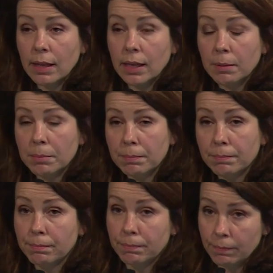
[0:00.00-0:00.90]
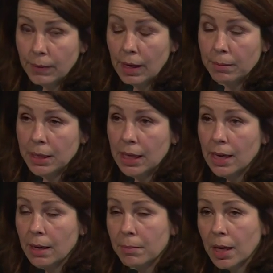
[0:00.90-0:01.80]
Then I
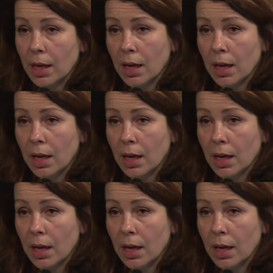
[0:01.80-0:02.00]
became